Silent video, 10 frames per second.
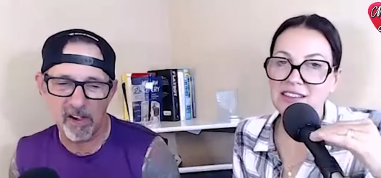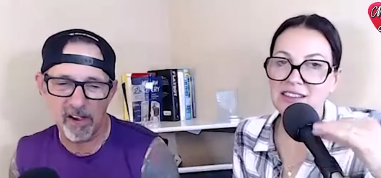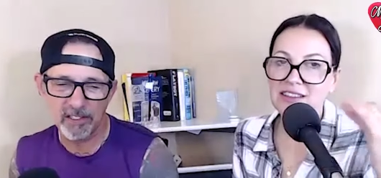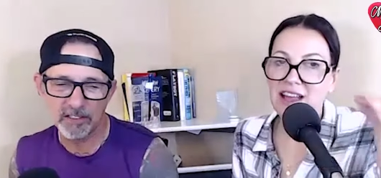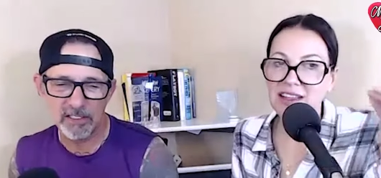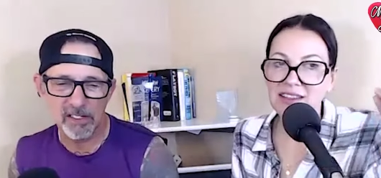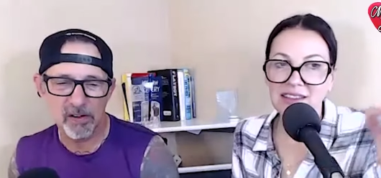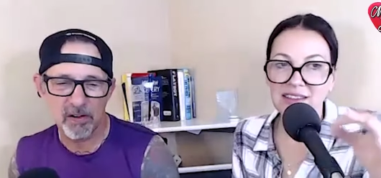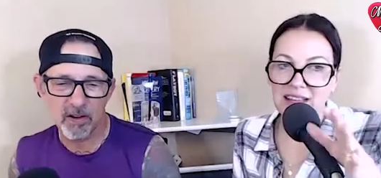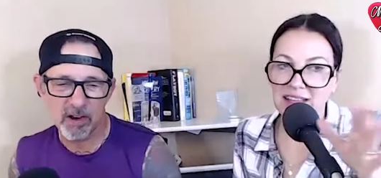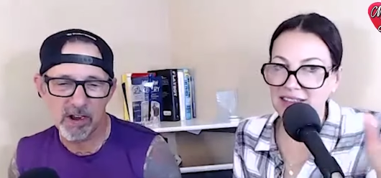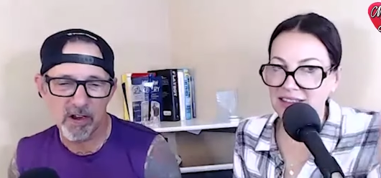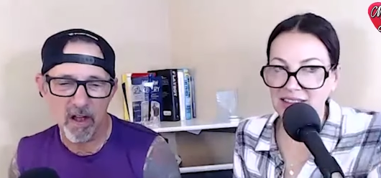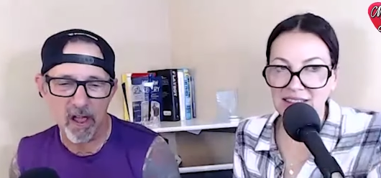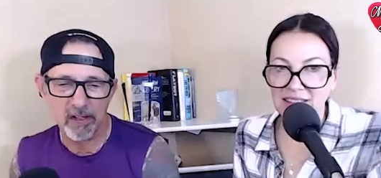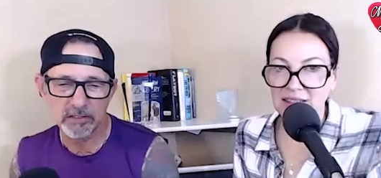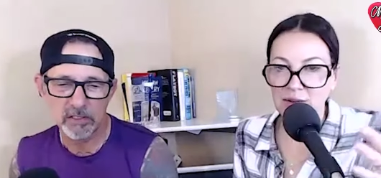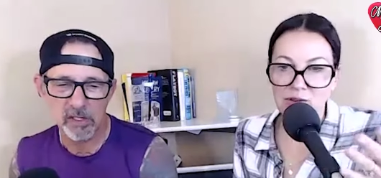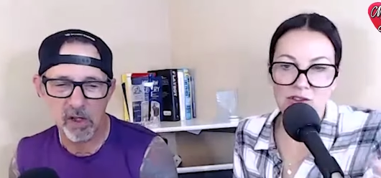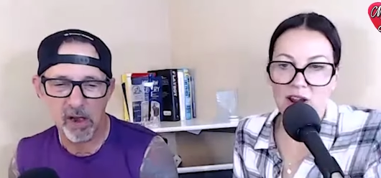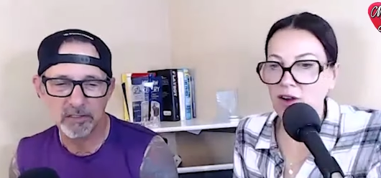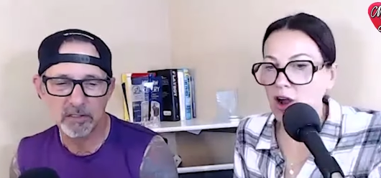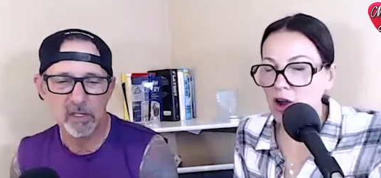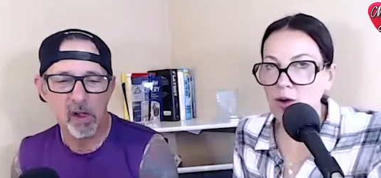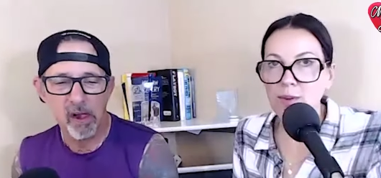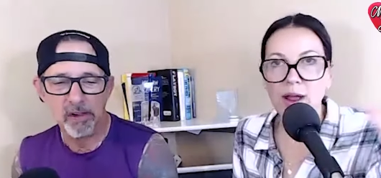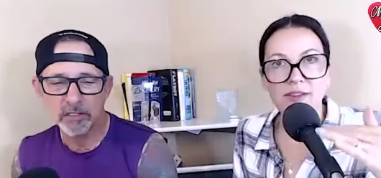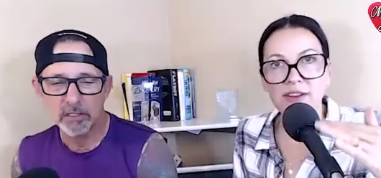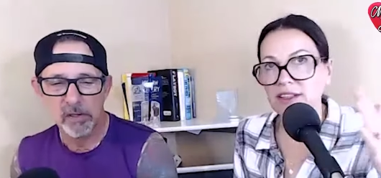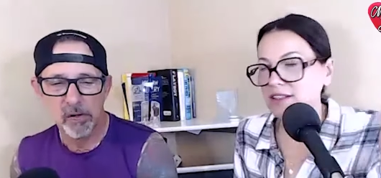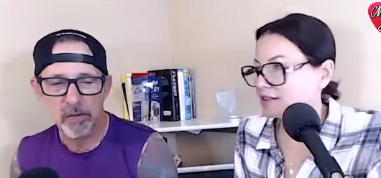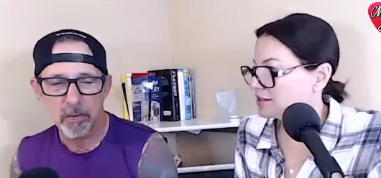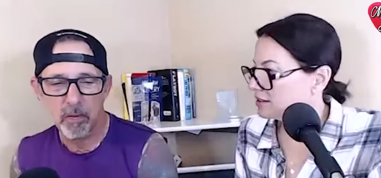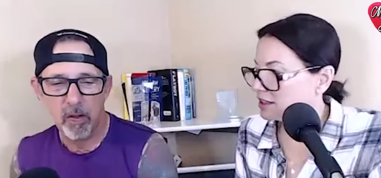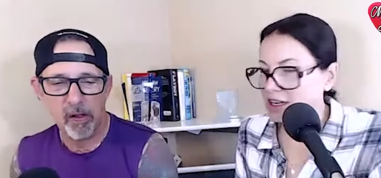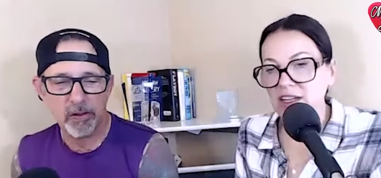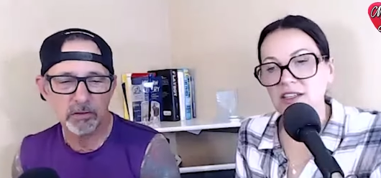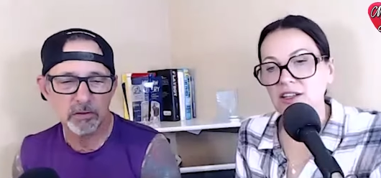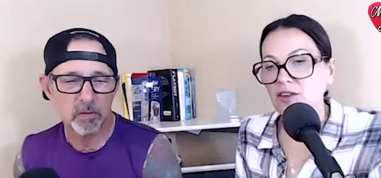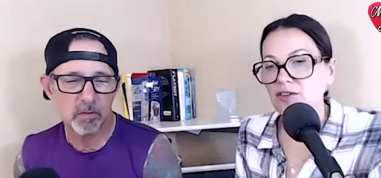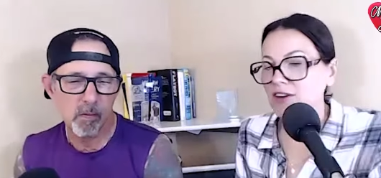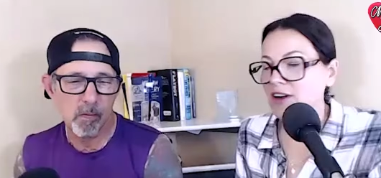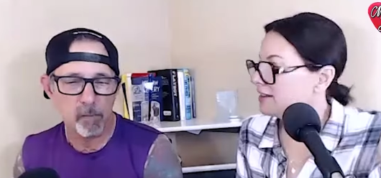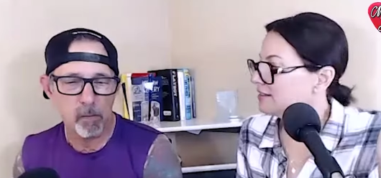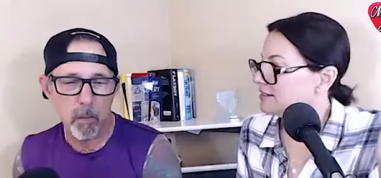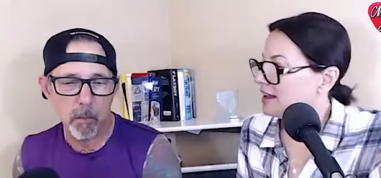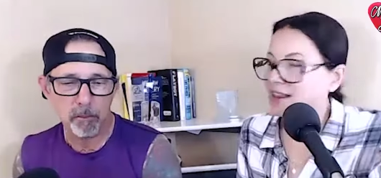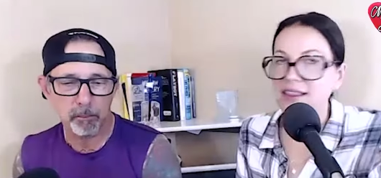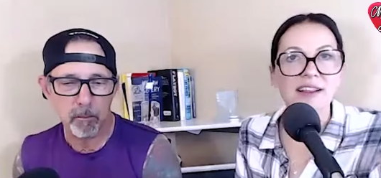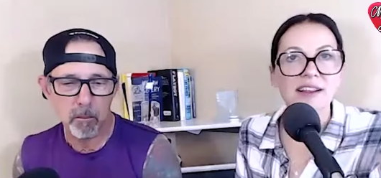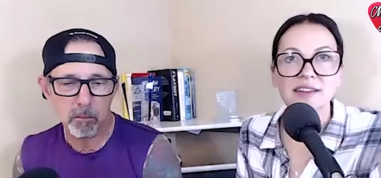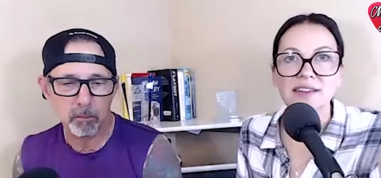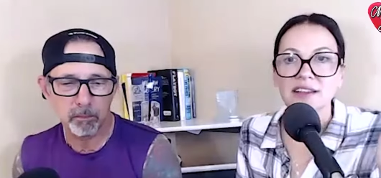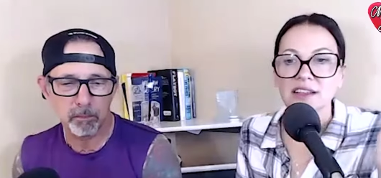Speaker 1: then then drive home. Everything's good. No fights. Nothing.